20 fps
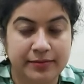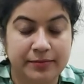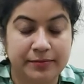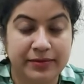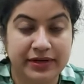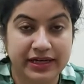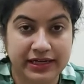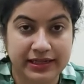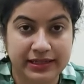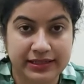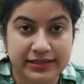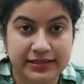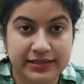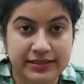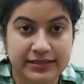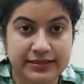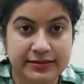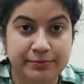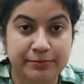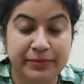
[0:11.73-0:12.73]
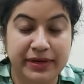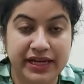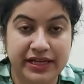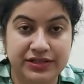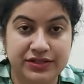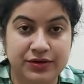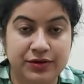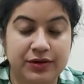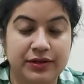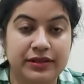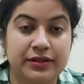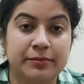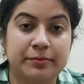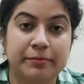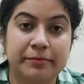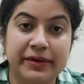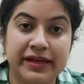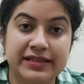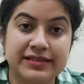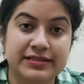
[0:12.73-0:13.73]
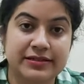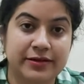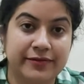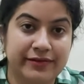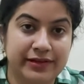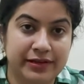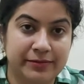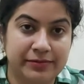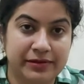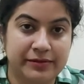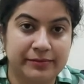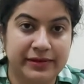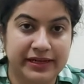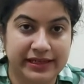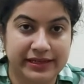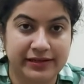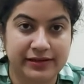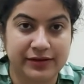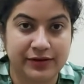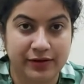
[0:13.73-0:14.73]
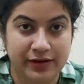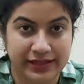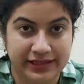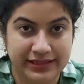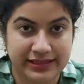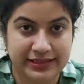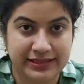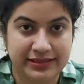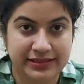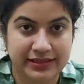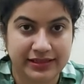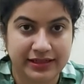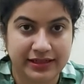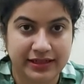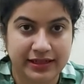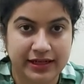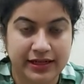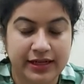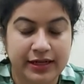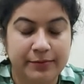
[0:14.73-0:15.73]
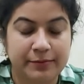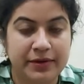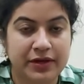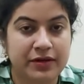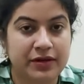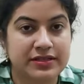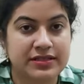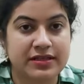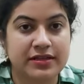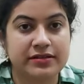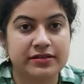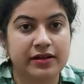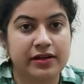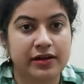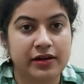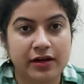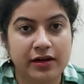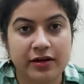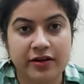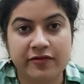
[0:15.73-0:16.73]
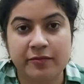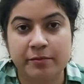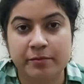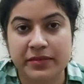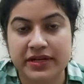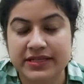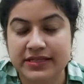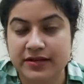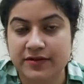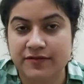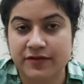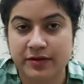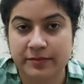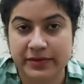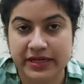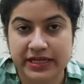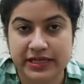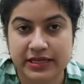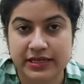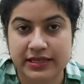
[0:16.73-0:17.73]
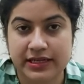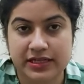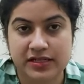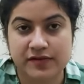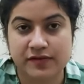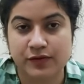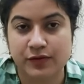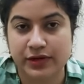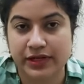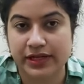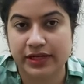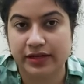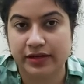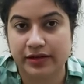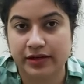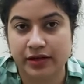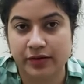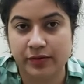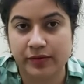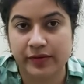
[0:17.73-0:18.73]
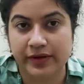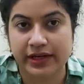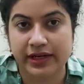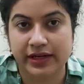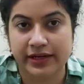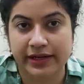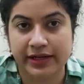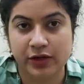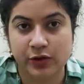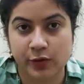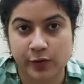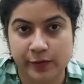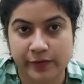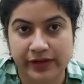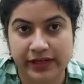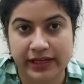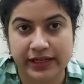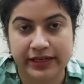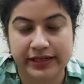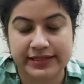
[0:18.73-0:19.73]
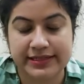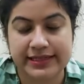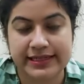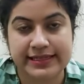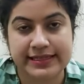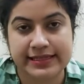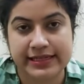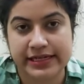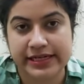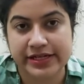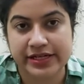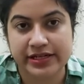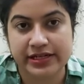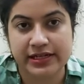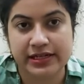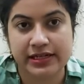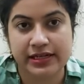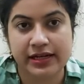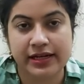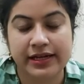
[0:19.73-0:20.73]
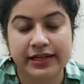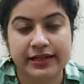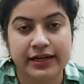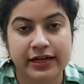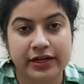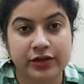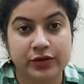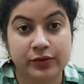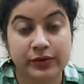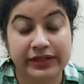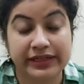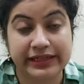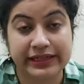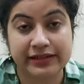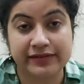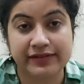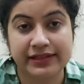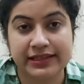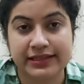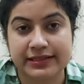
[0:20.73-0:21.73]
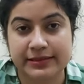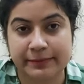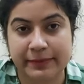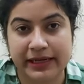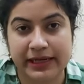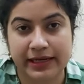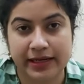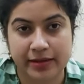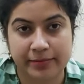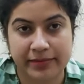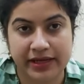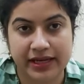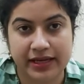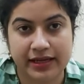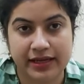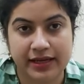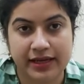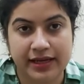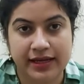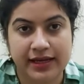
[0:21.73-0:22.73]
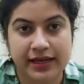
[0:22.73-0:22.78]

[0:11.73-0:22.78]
practices based on the best available medical knowledge. Because there's a lot of misinformation that's floating around regarding COVID, and it's essential that to deal with this pandemic,